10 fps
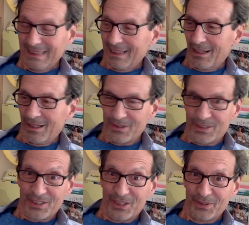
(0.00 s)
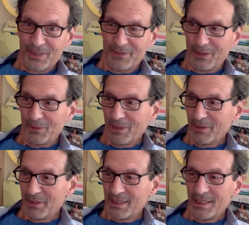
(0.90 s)
oh, so different. I
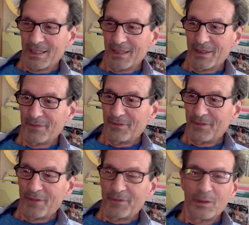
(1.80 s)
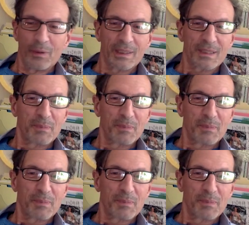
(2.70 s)
was there a, a few weeks